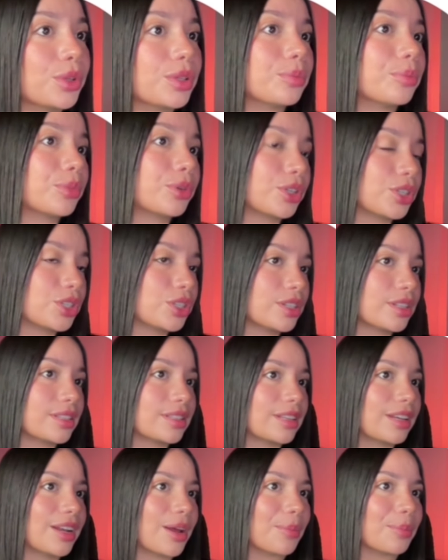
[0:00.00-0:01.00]
purchase the
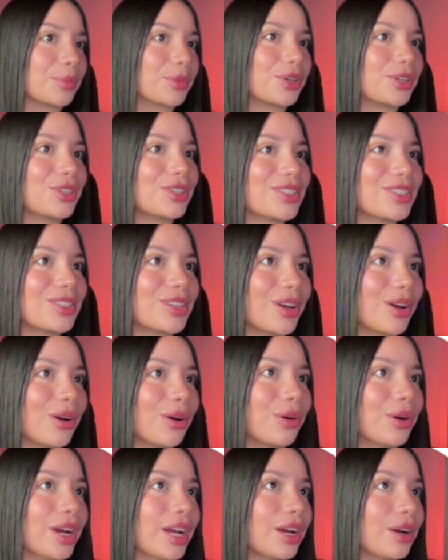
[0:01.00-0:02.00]
number.
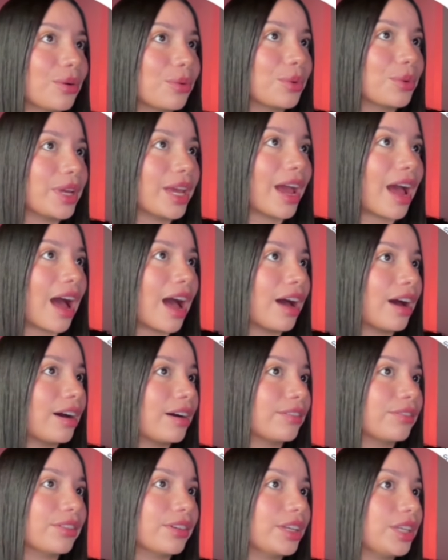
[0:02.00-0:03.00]
So we
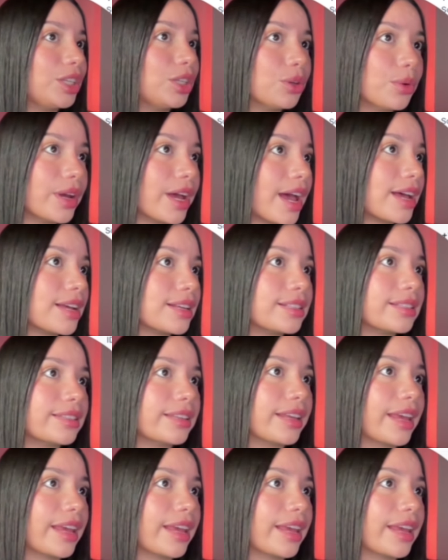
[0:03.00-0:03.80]
have US,